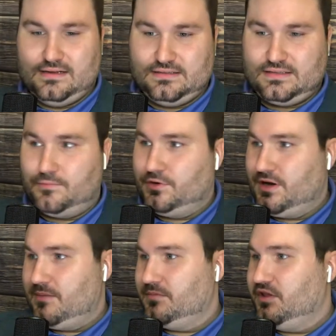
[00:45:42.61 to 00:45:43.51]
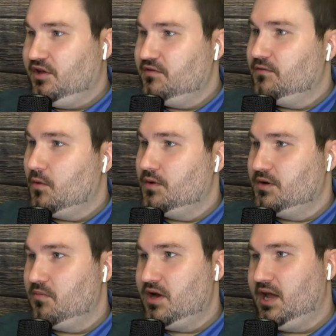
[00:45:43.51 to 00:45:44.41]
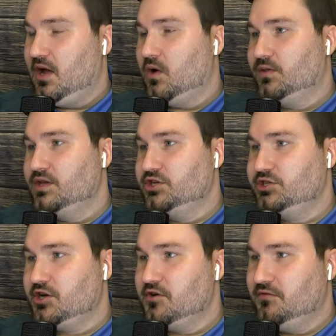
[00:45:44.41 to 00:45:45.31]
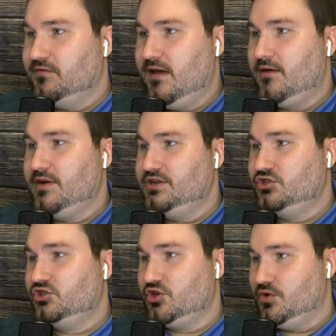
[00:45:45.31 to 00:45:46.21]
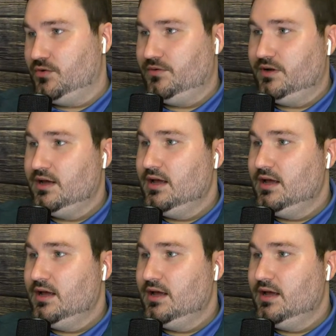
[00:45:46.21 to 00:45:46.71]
someone I'm looking forward to bringing on this show very soon.